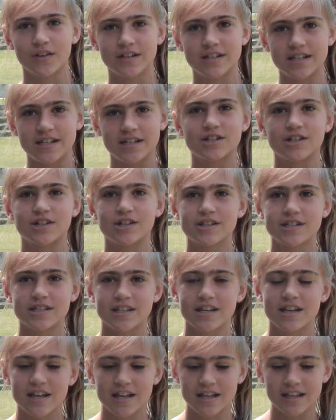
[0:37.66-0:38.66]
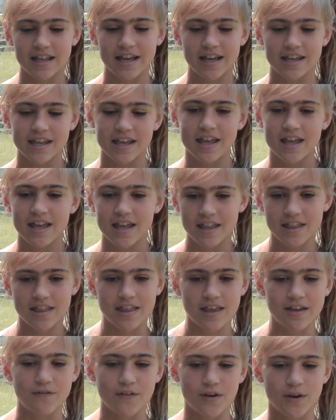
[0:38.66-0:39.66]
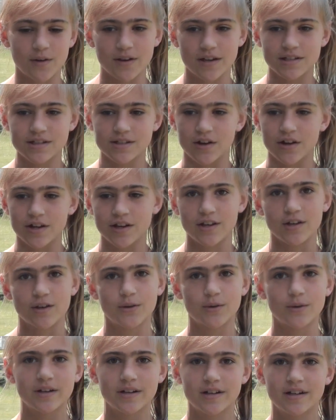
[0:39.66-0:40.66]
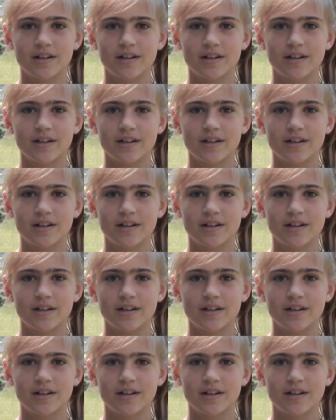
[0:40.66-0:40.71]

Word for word: the teachers, like, they focus on you.